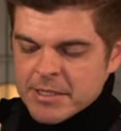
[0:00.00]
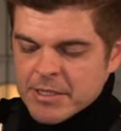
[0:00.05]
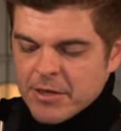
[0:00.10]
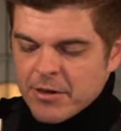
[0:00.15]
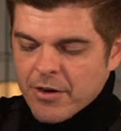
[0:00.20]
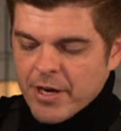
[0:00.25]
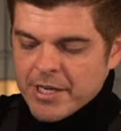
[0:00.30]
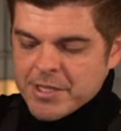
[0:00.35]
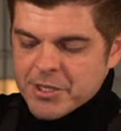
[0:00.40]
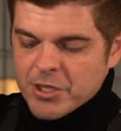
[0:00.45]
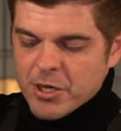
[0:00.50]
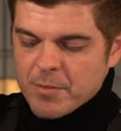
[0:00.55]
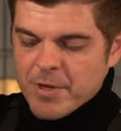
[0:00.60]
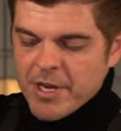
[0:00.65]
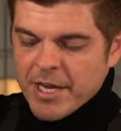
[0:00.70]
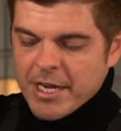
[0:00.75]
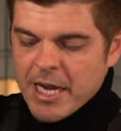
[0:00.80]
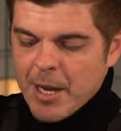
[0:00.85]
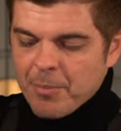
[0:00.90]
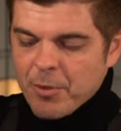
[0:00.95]
All right, it's going to be
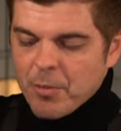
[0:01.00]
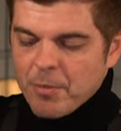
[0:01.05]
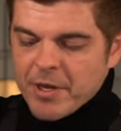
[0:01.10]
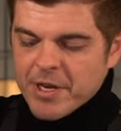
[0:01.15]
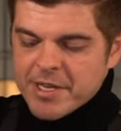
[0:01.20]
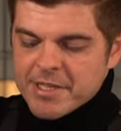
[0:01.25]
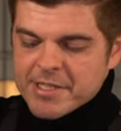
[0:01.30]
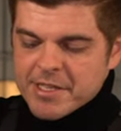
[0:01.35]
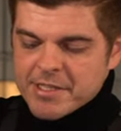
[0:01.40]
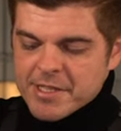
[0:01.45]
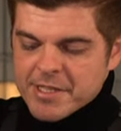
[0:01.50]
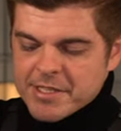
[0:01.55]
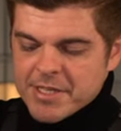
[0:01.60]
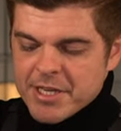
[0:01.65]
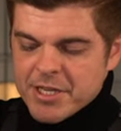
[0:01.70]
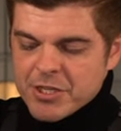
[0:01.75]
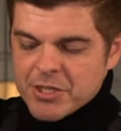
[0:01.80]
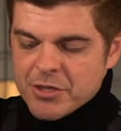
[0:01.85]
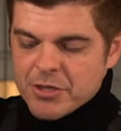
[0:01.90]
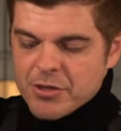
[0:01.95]
a couple minutes, as I
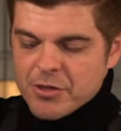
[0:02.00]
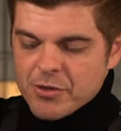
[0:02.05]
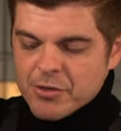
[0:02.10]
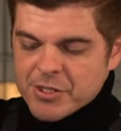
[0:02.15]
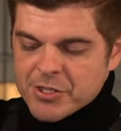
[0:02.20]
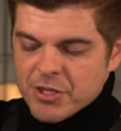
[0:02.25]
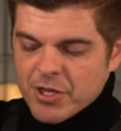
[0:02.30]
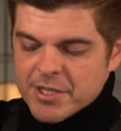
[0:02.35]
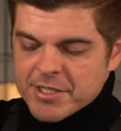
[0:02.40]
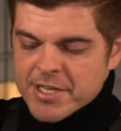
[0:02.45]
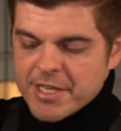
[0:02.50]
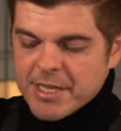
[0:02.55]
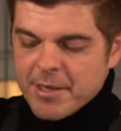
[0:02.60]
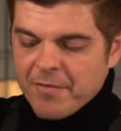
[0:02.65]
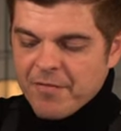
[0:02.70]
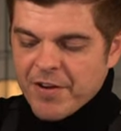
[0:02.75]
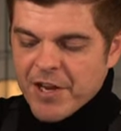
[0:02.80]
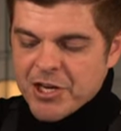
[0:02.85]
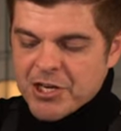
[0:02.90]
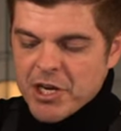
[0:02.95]
said to you. You'll start seeing them
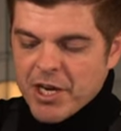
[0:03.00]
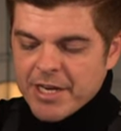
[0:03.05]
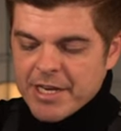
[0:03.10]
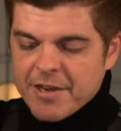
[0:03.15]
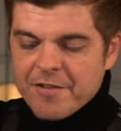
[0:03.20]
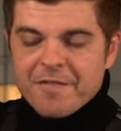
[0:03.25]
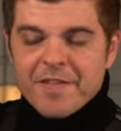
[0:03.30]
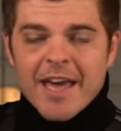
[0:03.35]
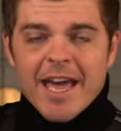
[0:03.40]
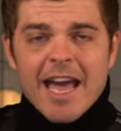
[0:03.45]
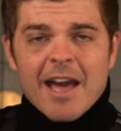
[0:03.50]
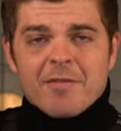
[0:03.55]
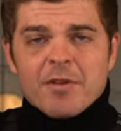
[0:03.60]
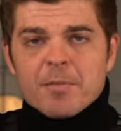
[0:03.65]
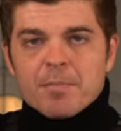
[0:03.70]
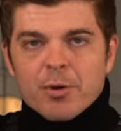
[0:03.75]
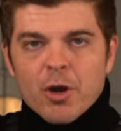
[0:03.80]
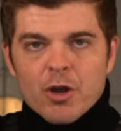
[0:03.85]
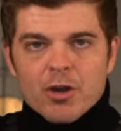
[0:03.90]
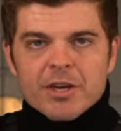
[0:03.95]
flesh out if they
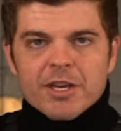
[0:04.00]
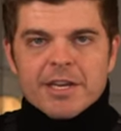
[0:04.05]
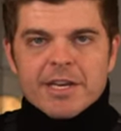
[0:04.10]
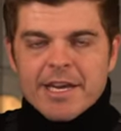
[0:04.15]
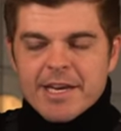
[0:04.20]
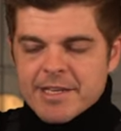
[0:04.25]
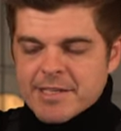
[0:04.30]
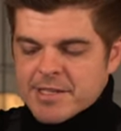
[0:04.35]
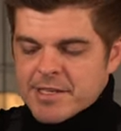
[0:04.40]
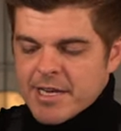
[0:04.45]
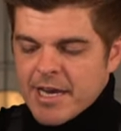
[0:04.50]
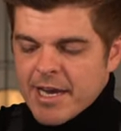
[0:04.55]
haven't broken yet.